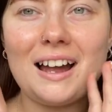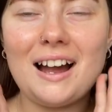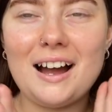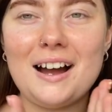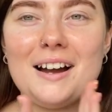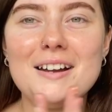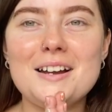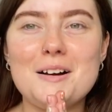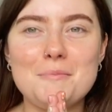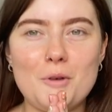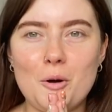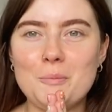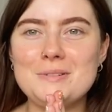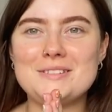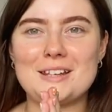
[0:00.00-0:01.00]
I am
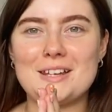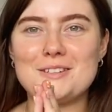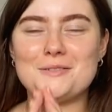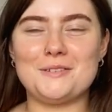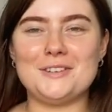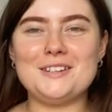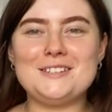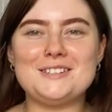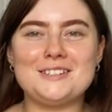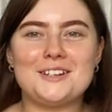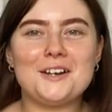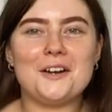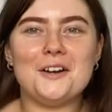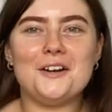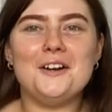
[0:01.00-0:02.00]
obsessed with this skirt.